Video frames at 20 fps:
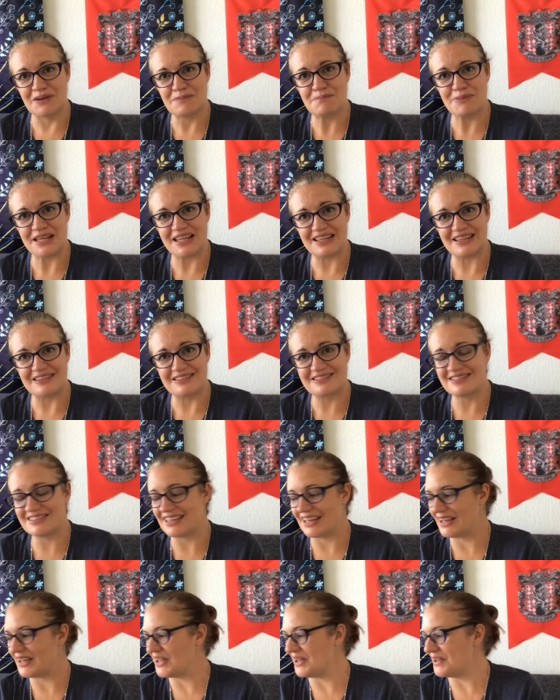one piece.
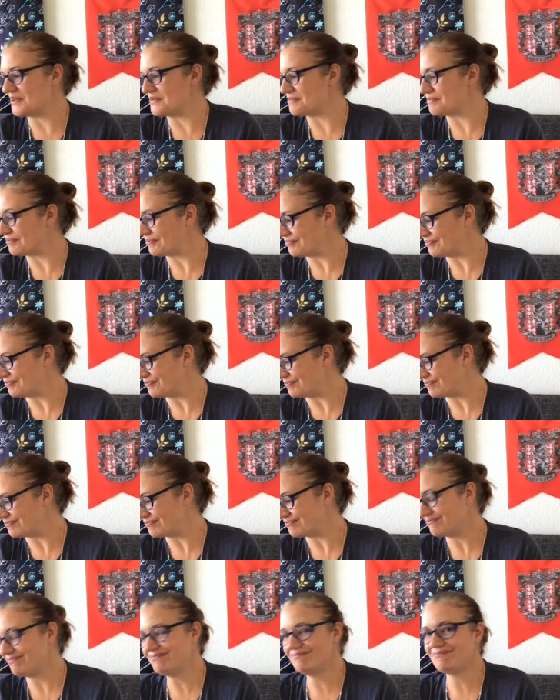Um,
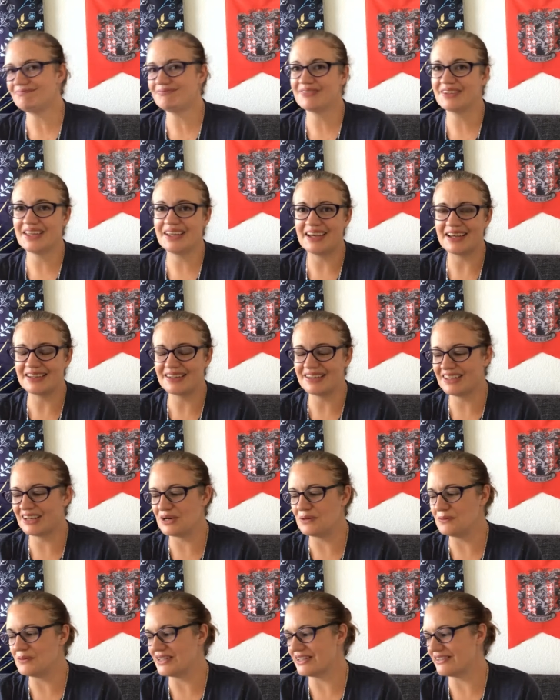I think
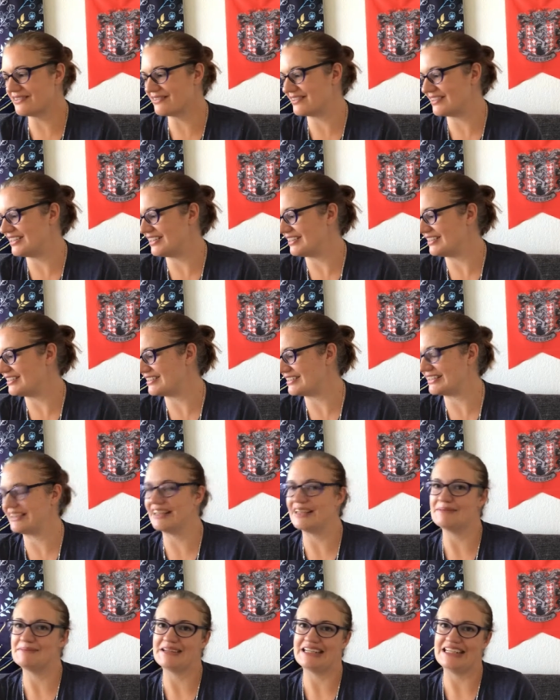I will send
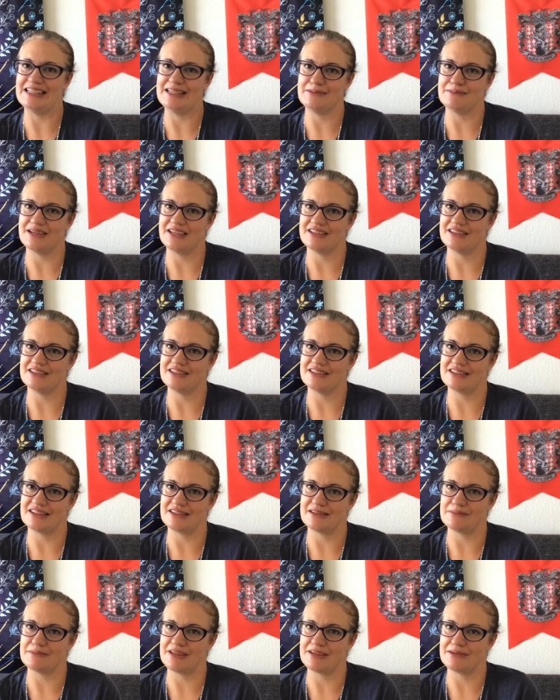them an email and
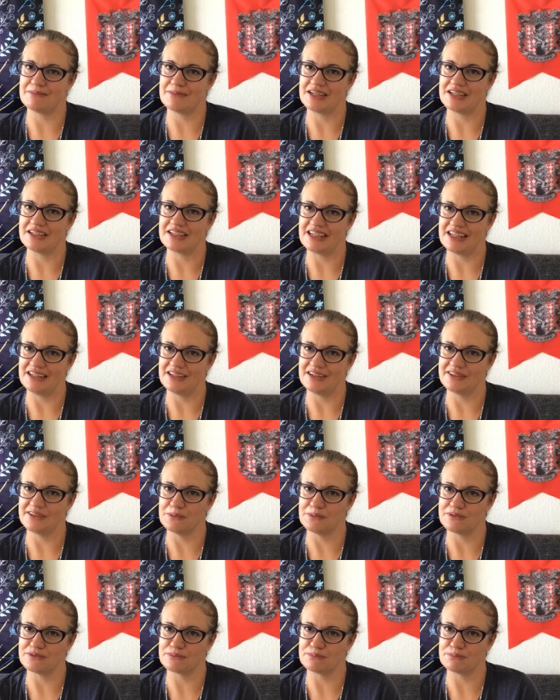tell them that my
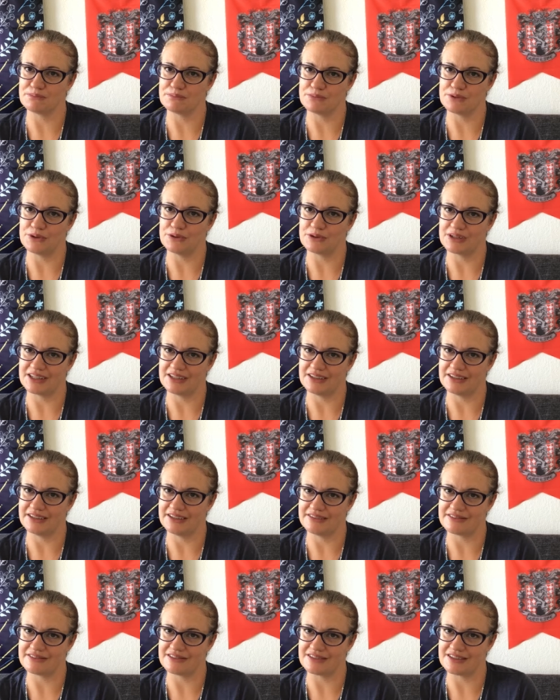candle was broken
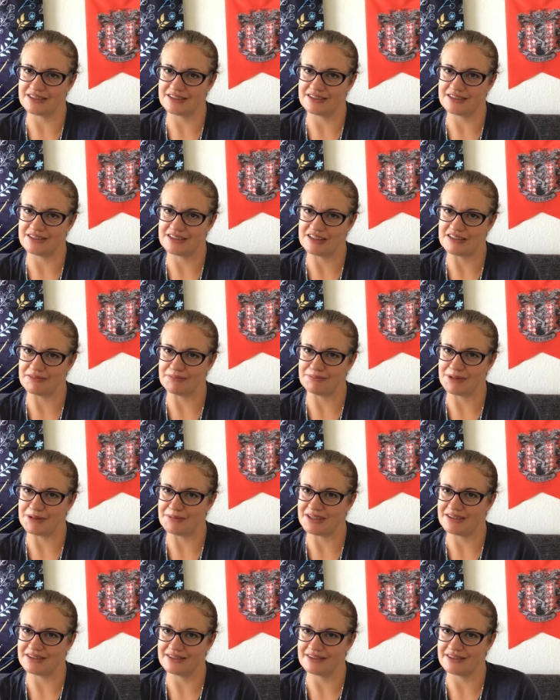and see if
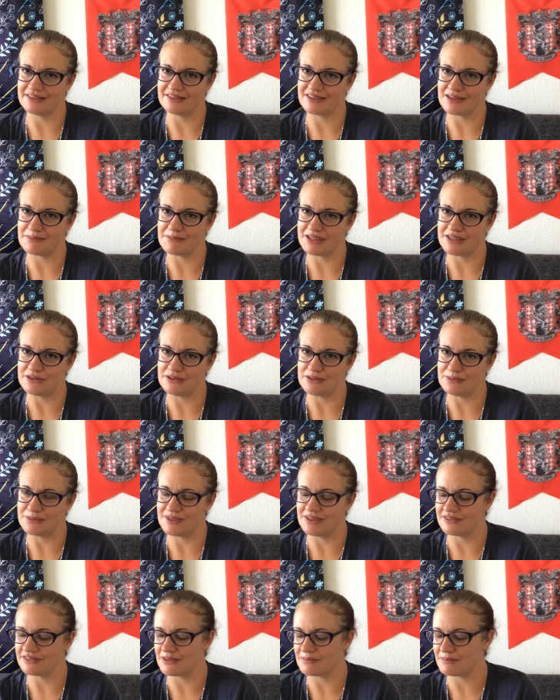maybe they'll send me a new
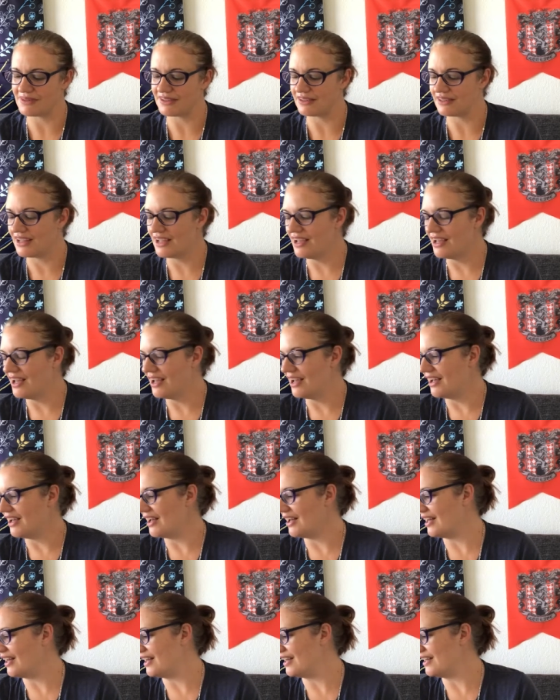one or something.
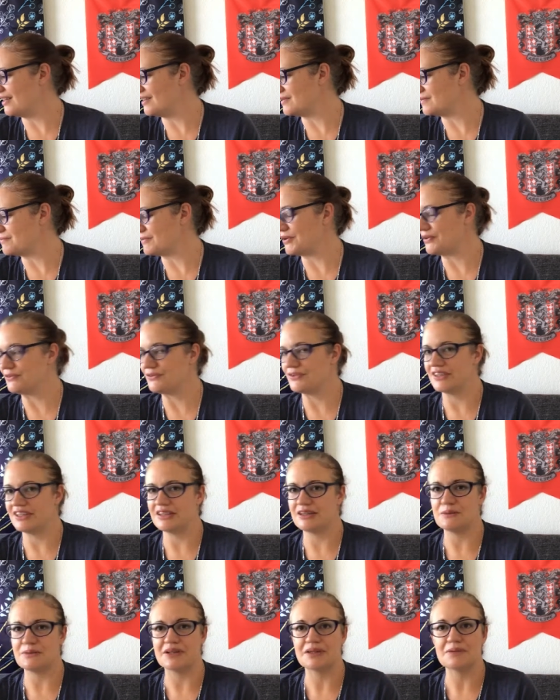Um, hopefully
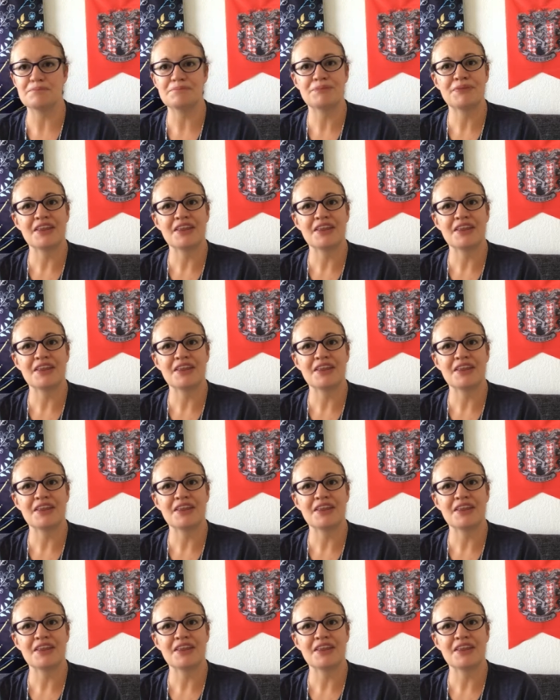they will.